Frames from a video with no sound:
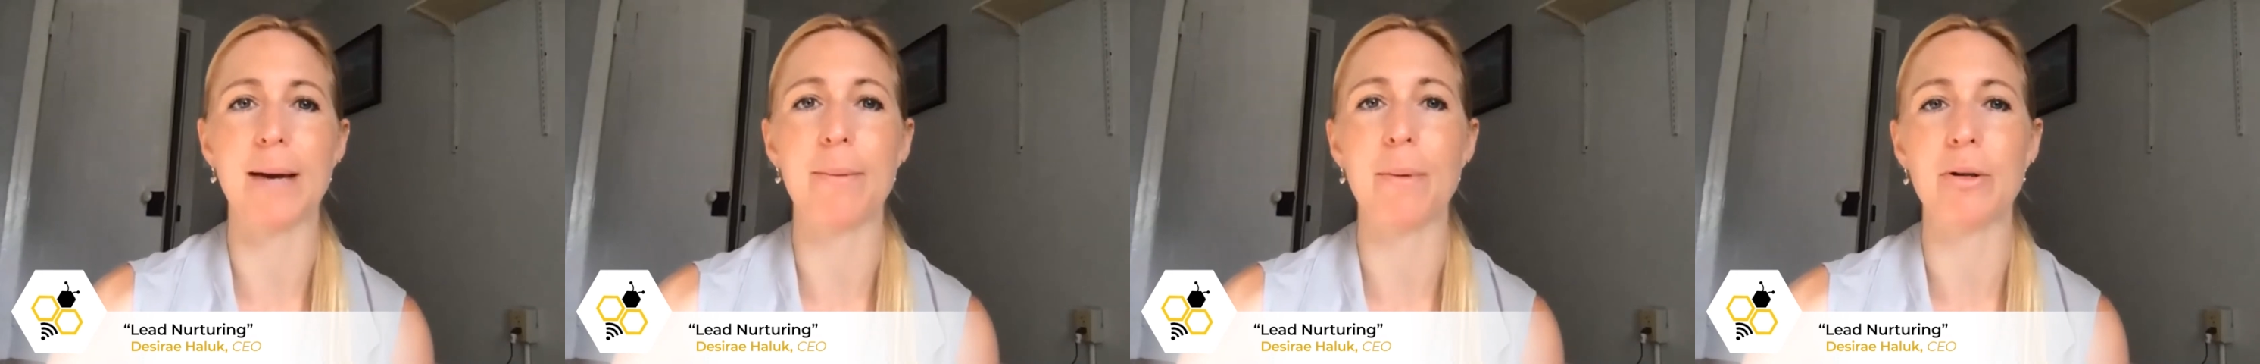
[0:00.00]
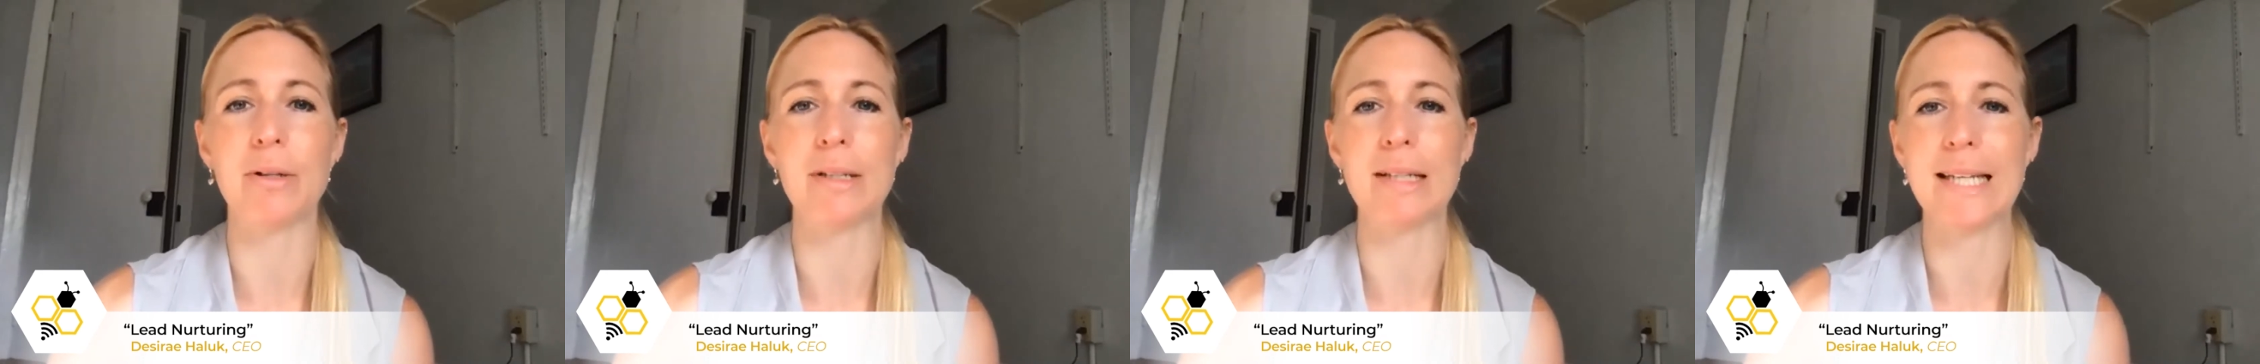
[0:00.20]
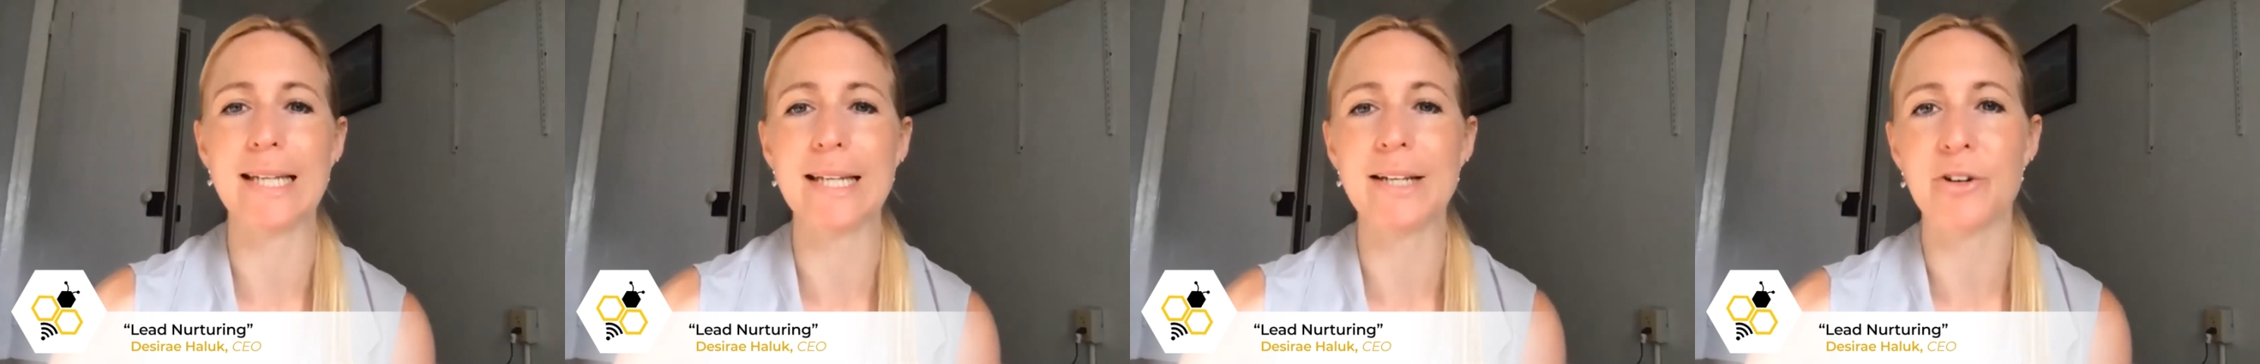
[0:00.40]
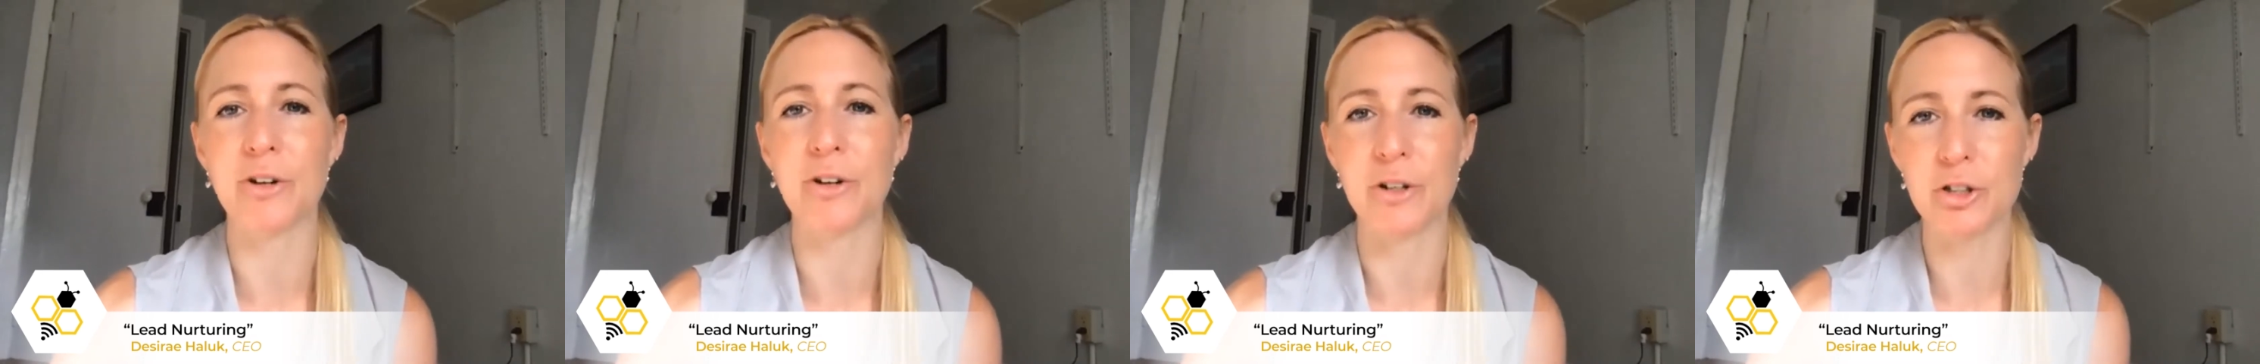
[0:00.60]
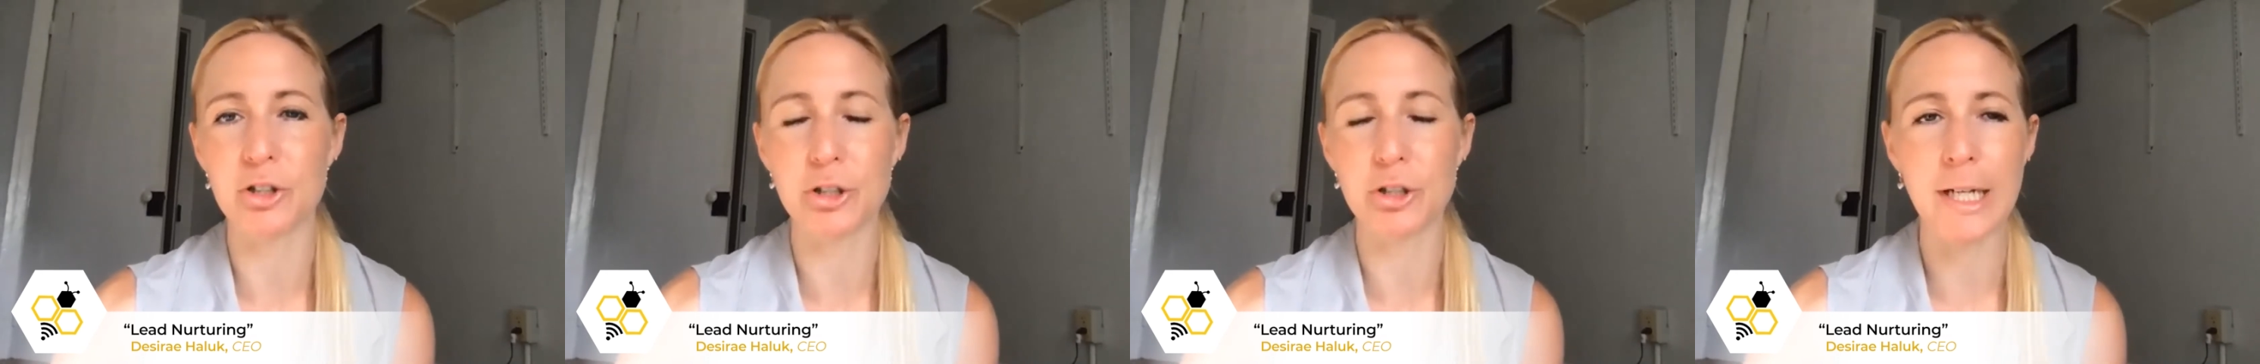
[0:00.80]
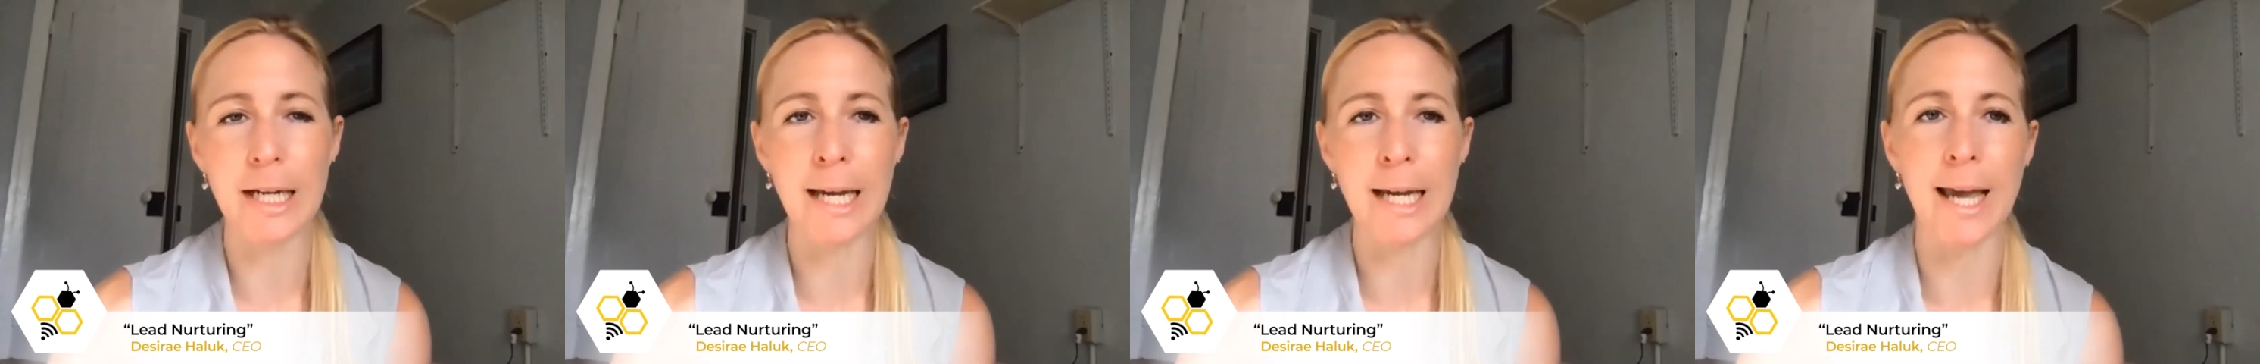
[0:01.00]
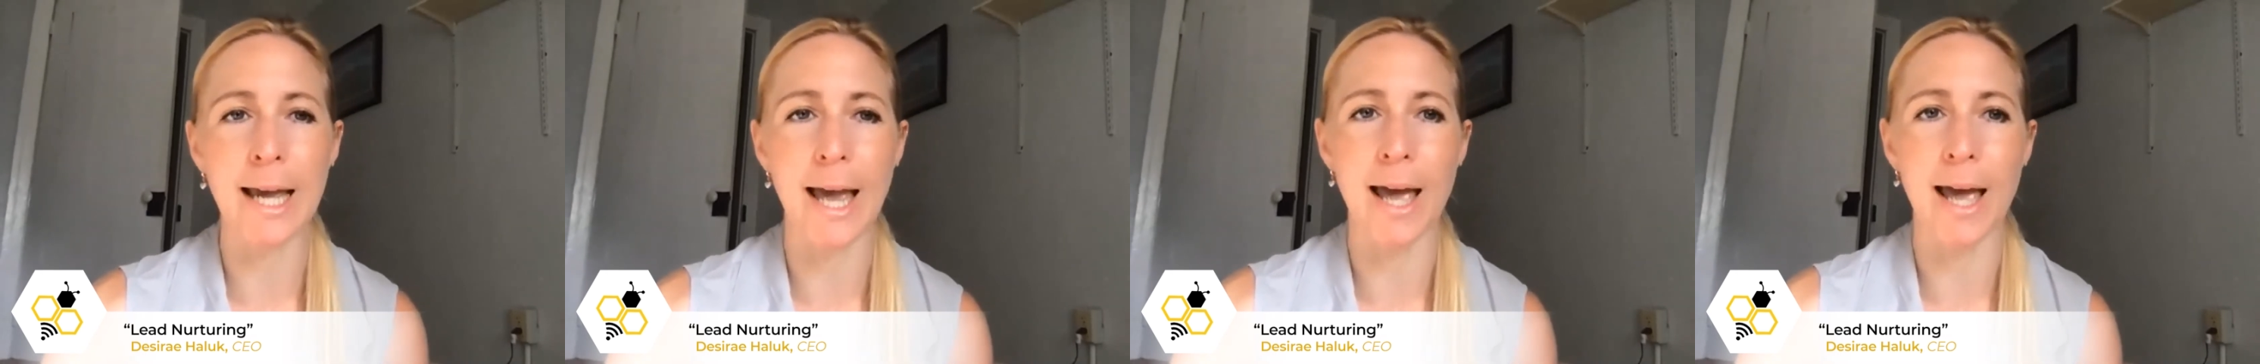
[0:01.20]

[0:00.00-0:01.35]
about lead nurturing